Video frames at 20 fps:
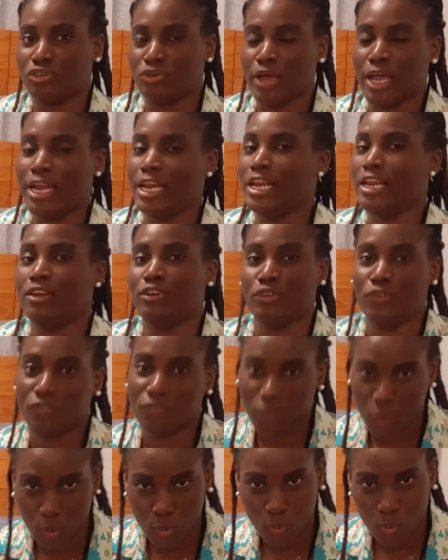I need a new
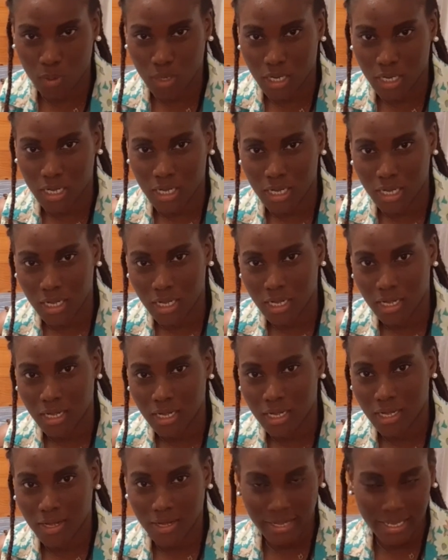phone.
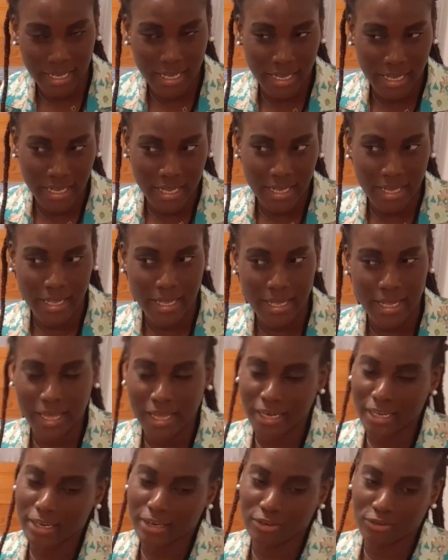Okay? I
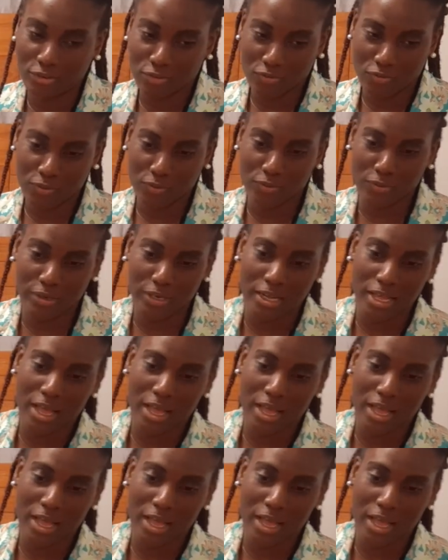need a new phone.